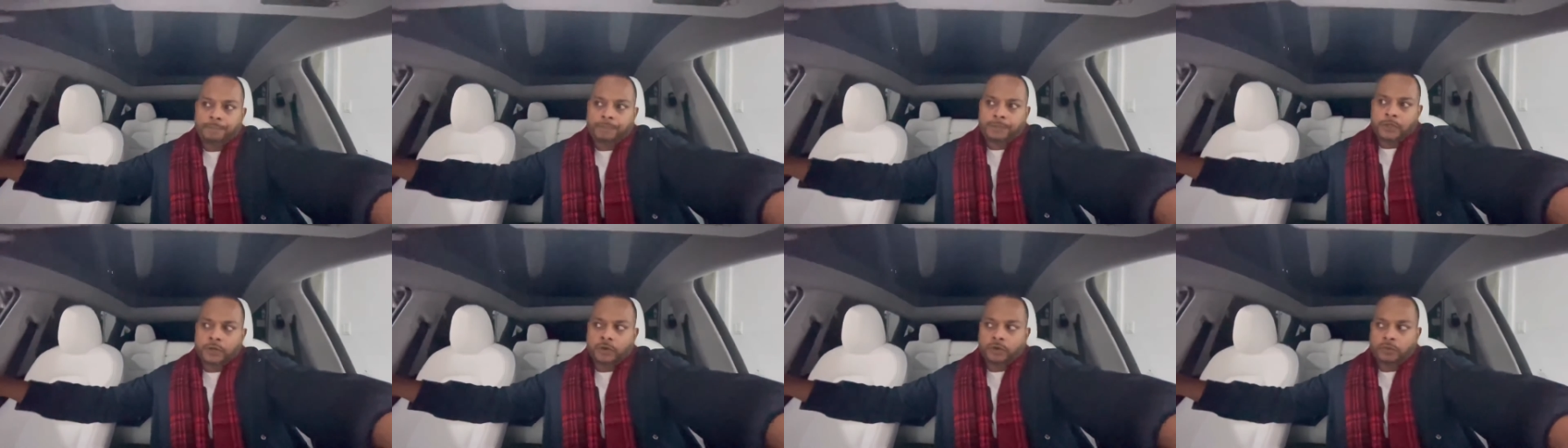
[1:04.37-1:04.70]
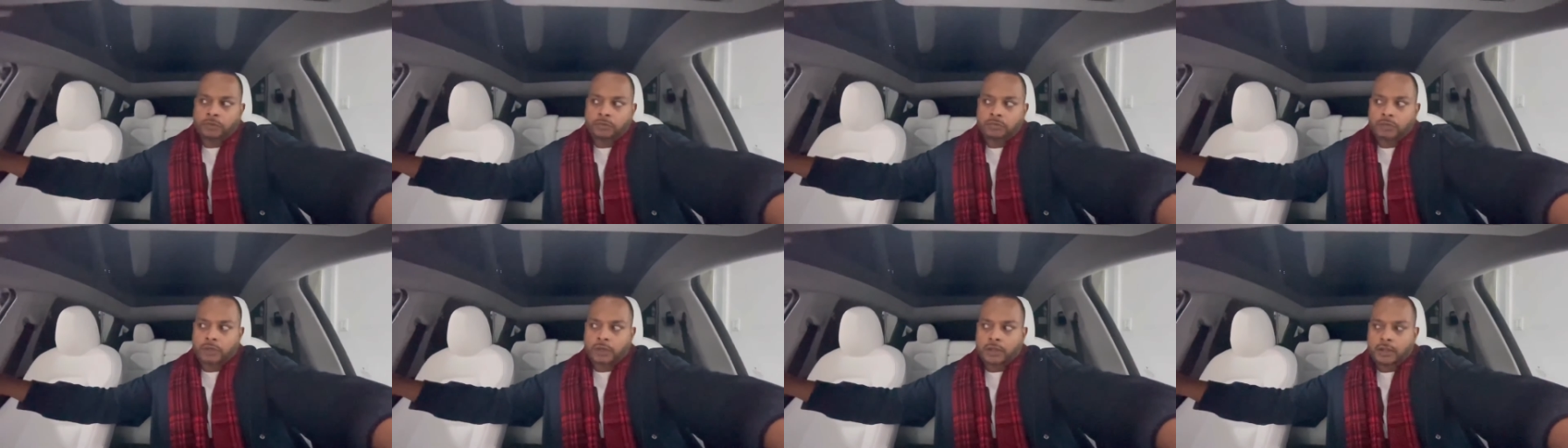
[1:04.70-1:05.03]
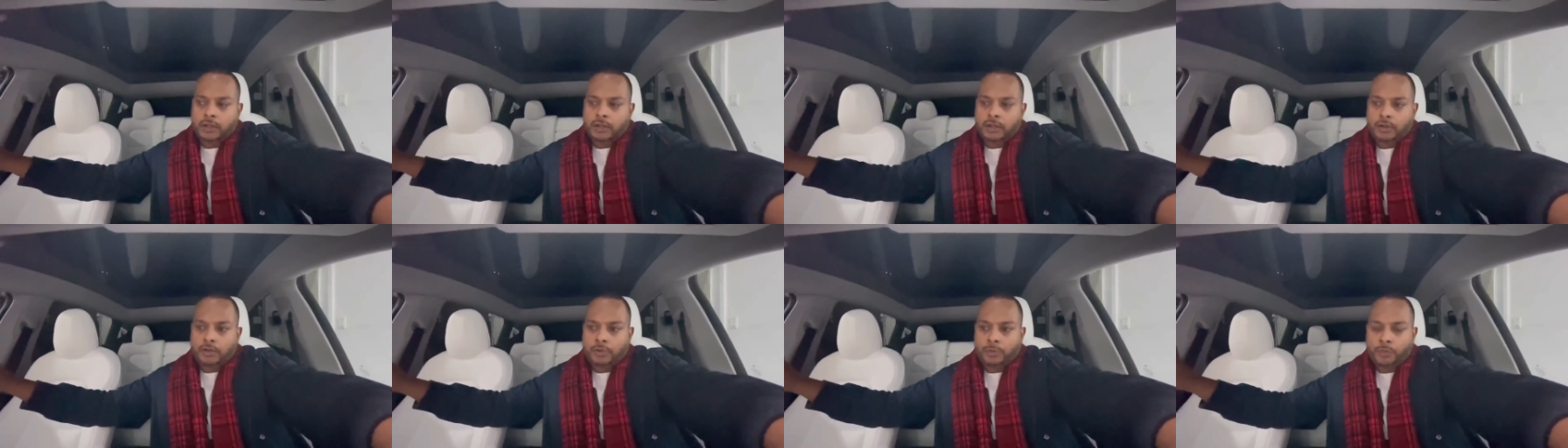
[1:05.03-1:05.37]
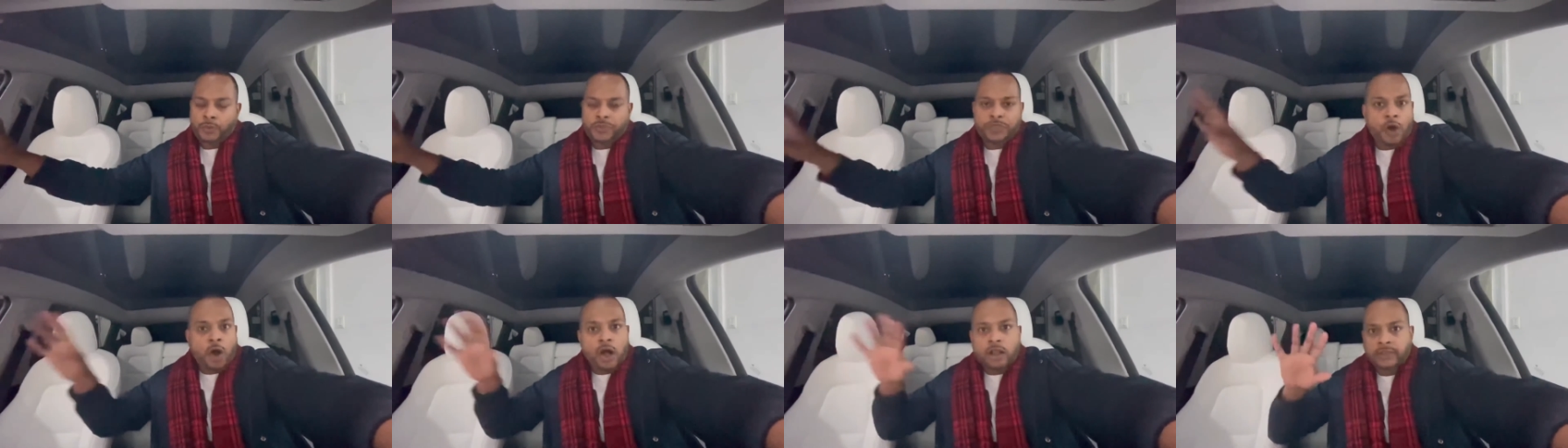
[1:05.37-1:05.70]
you know,
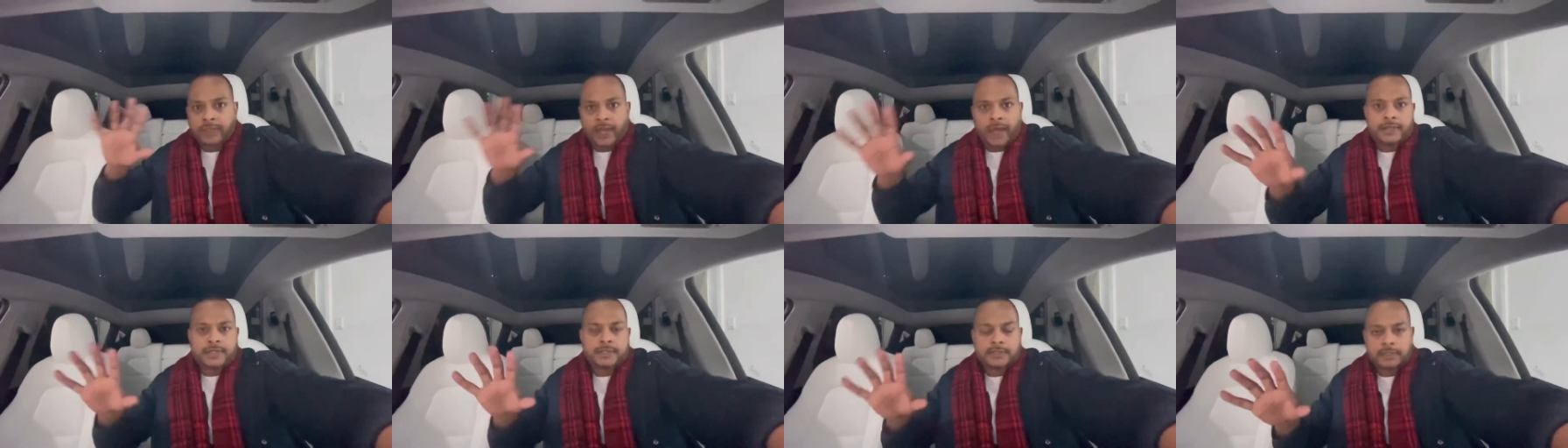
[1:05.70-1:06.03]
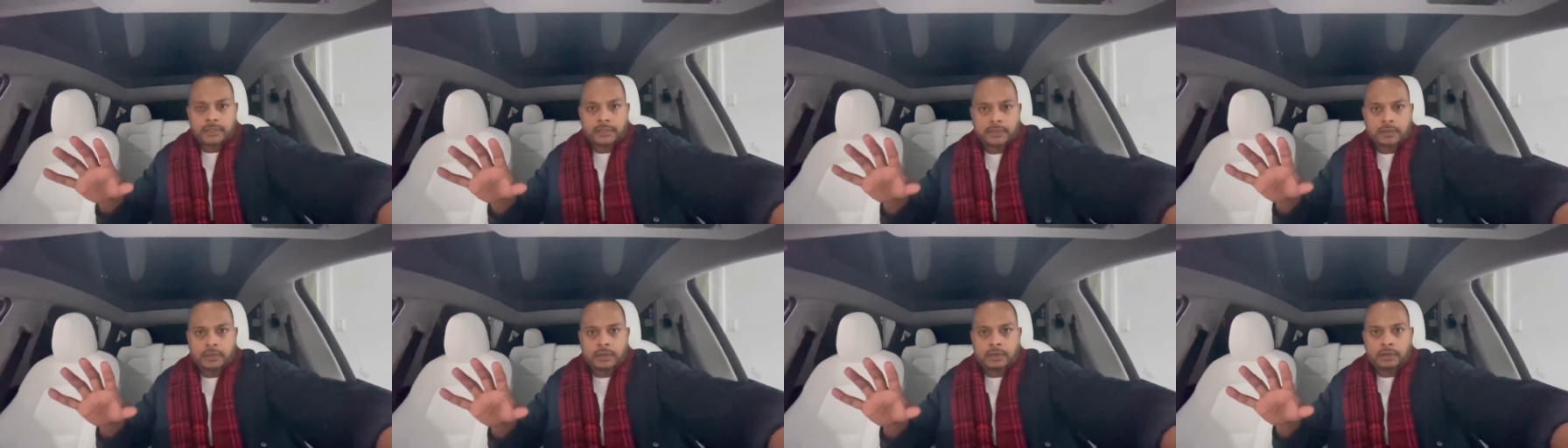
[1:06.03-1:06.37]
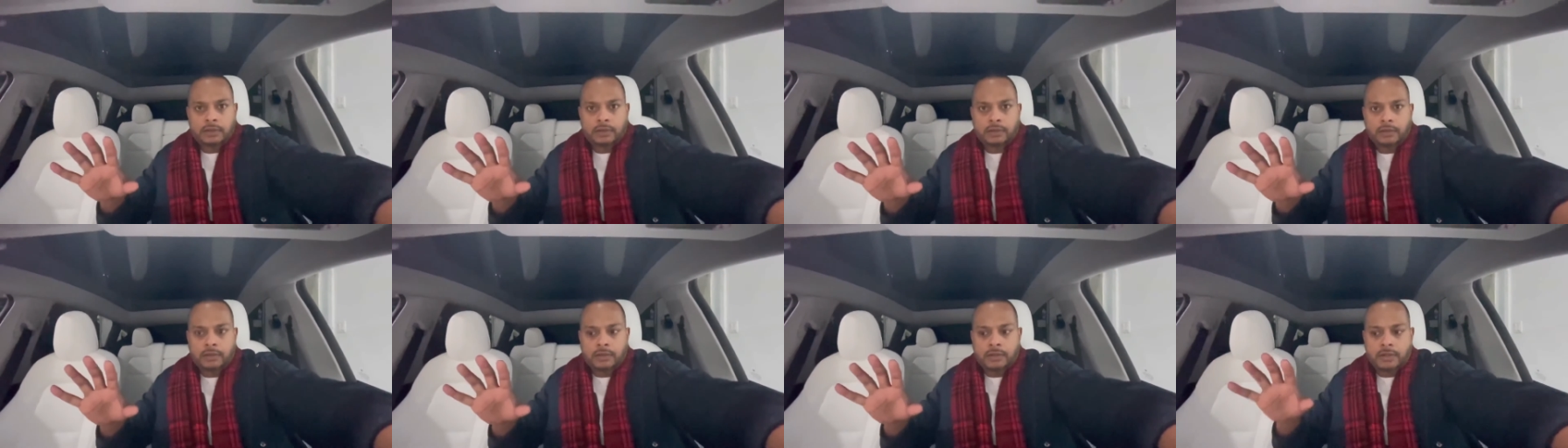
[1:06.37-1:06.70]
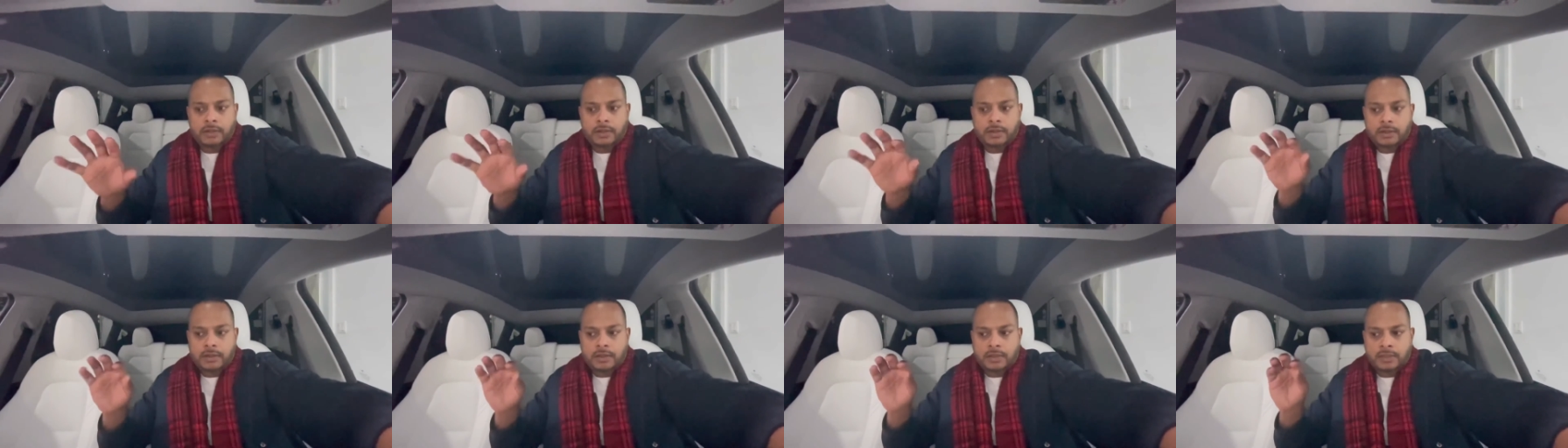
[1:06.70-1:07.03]
with all that,
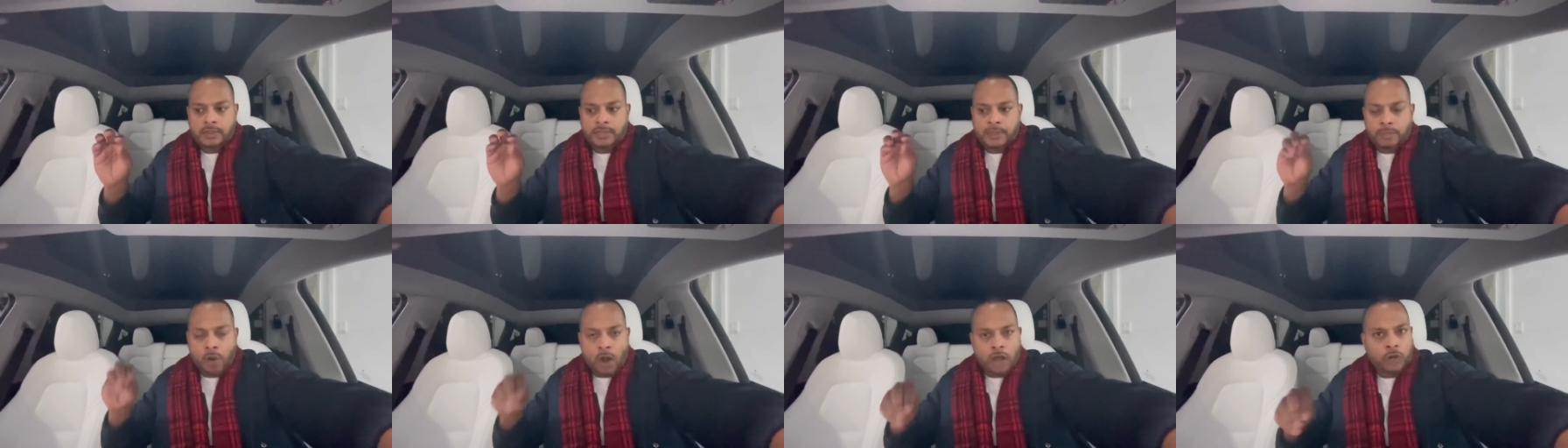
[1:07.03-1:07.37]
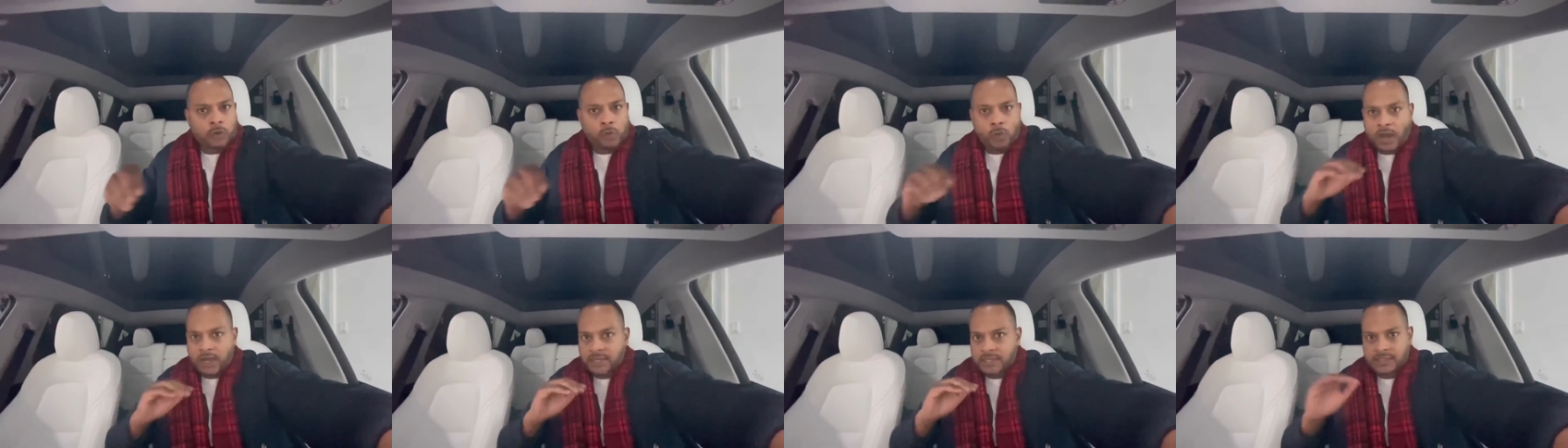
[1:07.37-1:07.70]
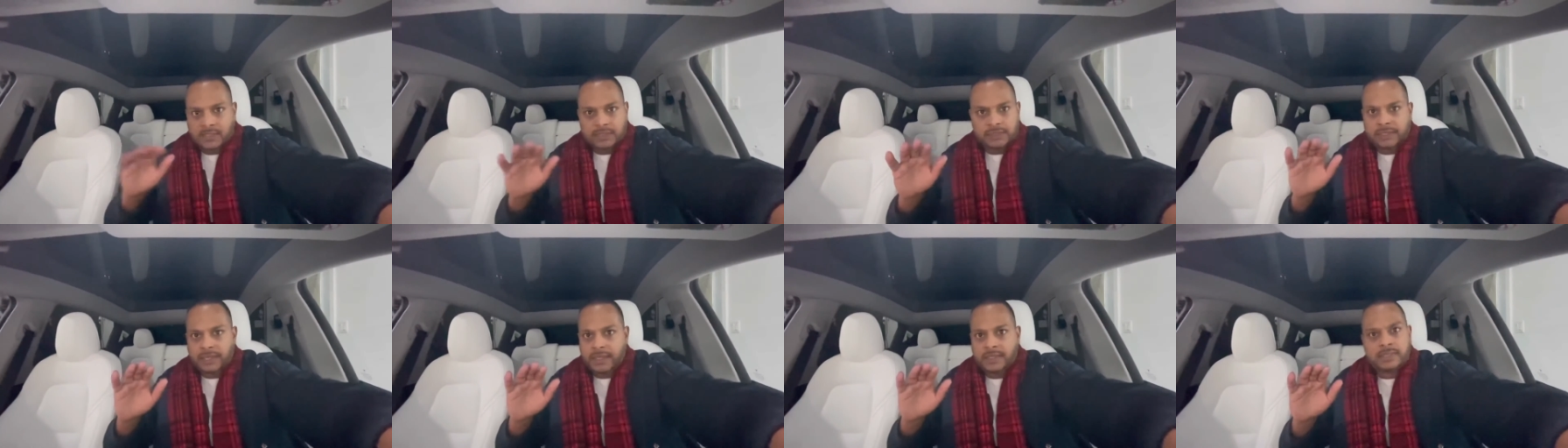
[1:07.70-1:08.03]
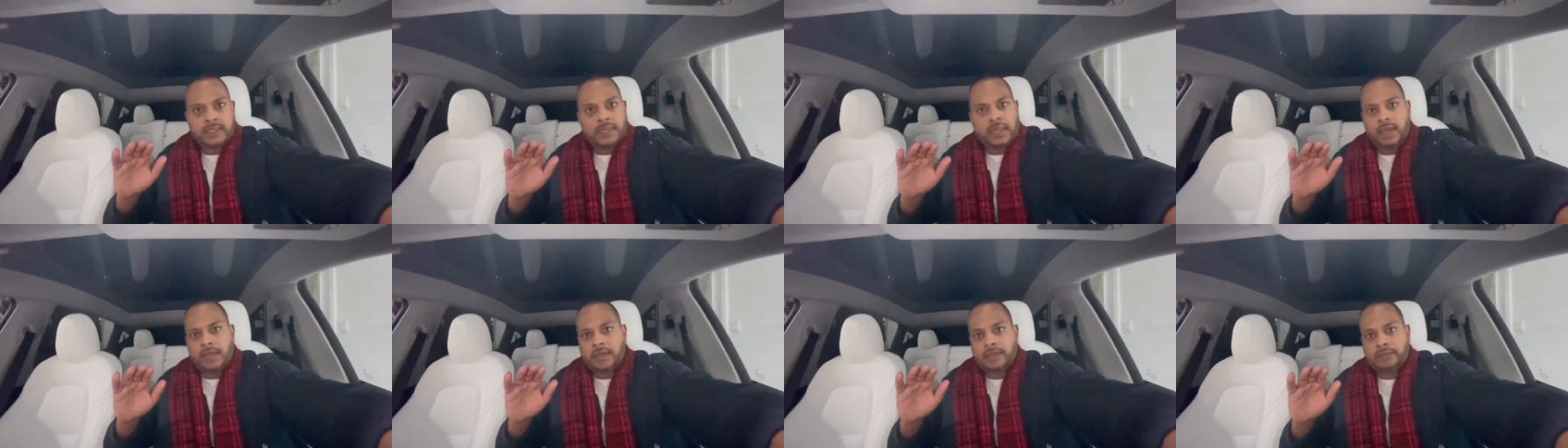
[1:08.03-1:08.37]
the Model Y still
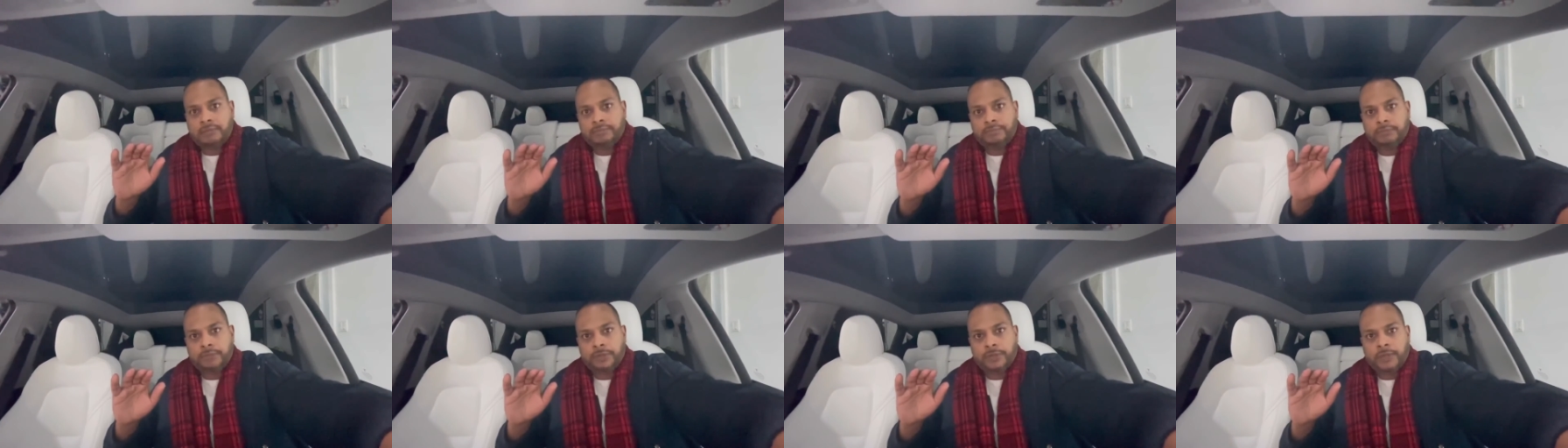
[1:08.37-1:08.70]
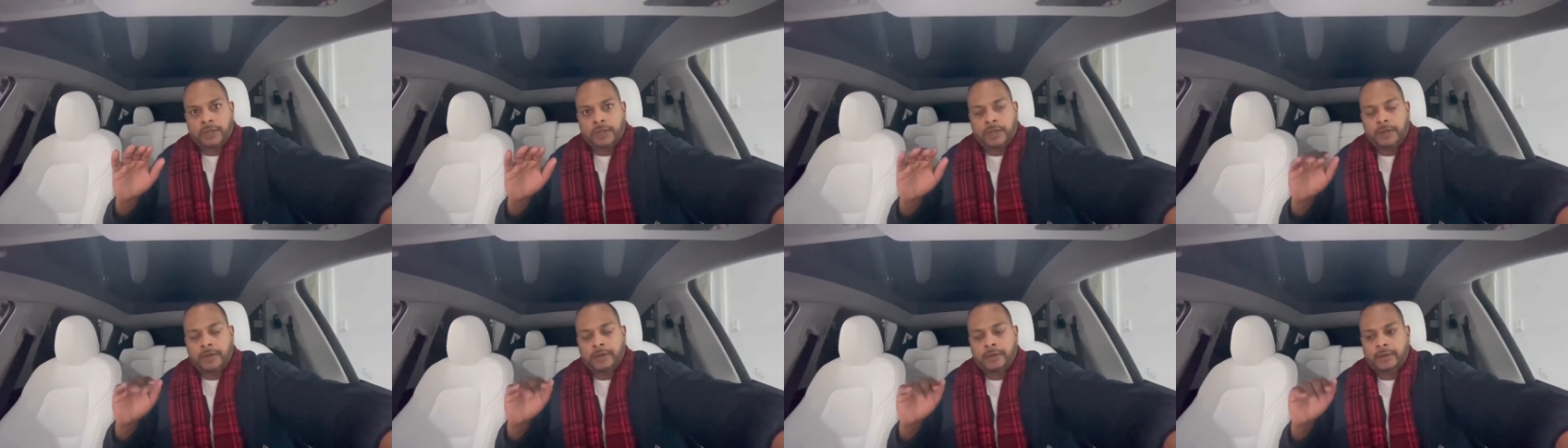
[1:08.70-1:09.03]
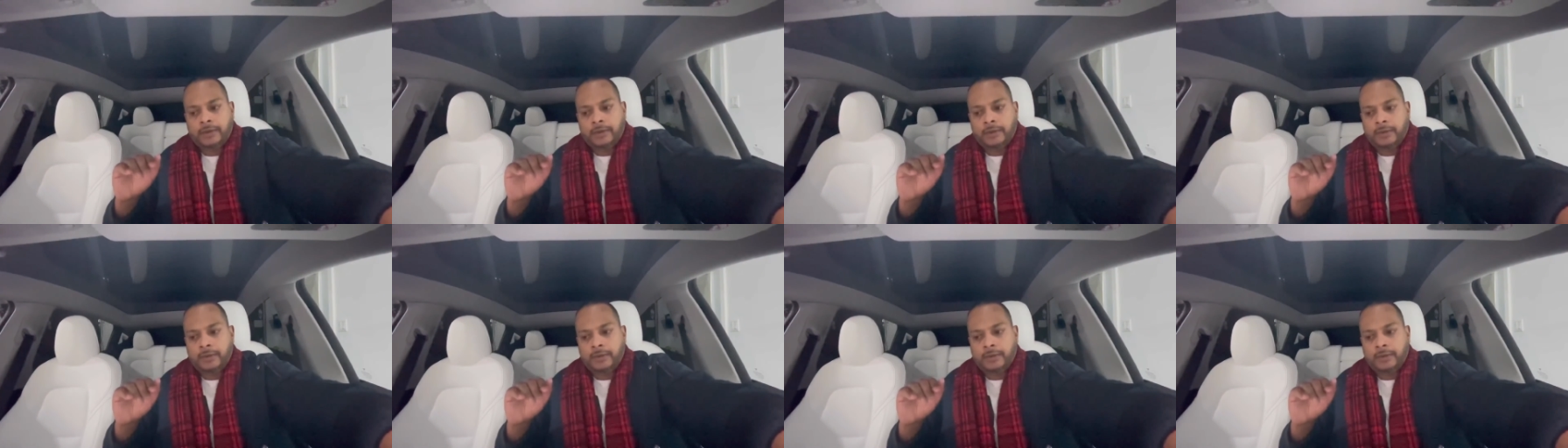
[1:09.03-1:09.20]
takes the cake, okay?